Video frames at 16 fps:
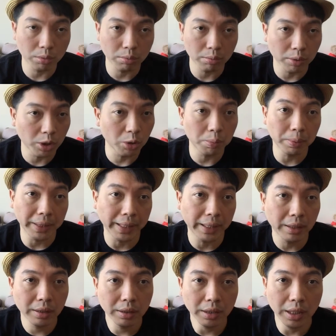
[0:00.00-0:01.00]
to
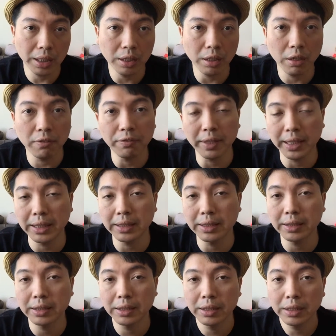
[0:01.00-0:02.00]
manipulate a lot of
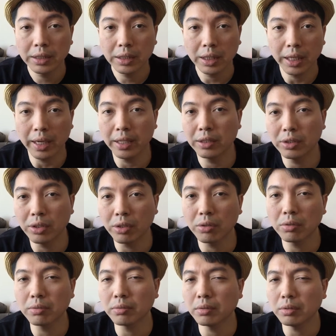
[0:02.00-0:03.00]
things. And
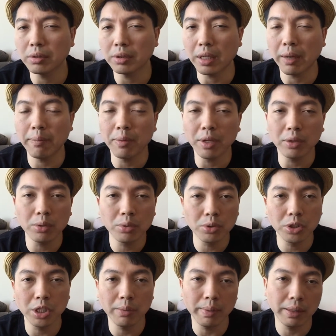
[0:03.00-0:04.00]
so I'm not
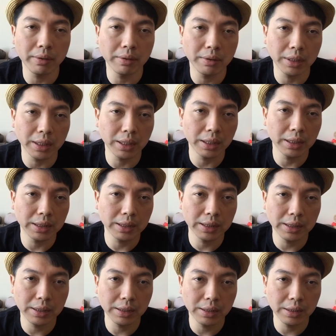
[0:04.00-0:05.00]
too sure about the
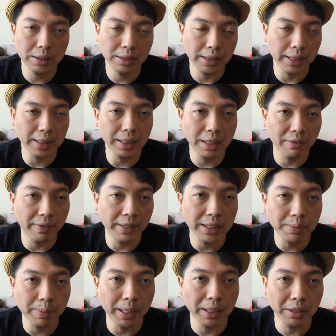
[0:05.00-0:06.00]
selecting
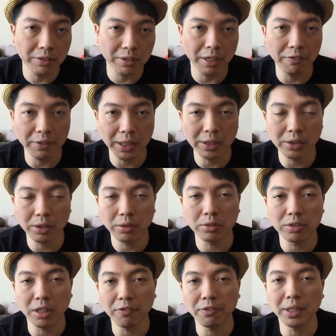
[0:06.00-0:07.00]
events part and drafting.
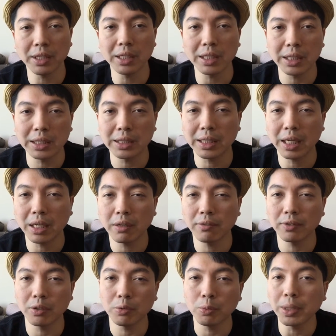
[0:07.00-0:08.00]
So drafting is kind
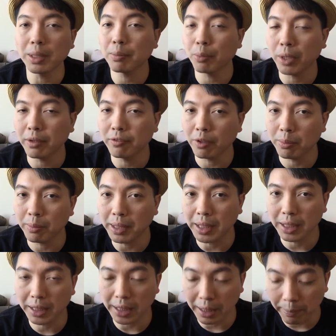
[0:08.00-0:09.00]
of the weak point for
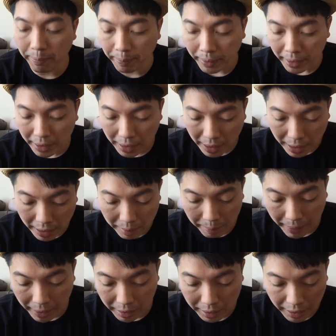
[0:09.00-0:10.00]
me in the game.
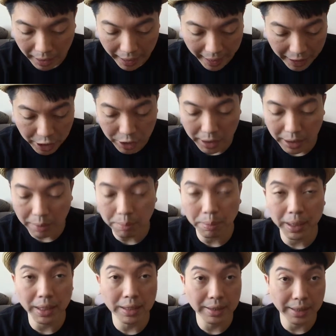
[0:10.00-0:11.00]
But actually
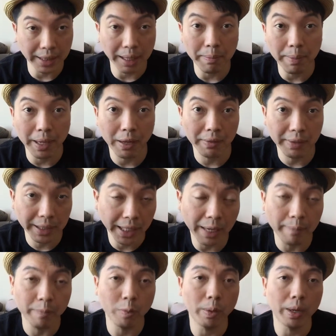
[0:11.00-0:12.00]
playing the second part of the
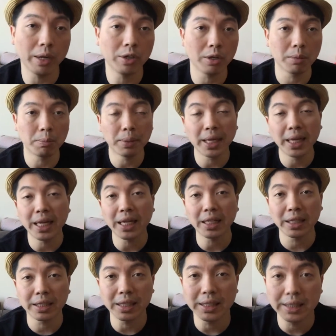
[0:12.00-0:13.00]
game where you're
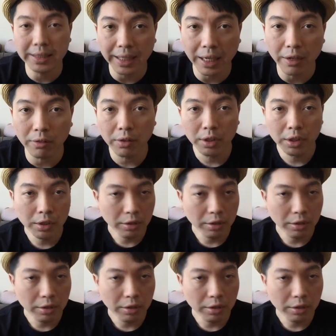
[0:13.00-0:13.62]
playing the kids down,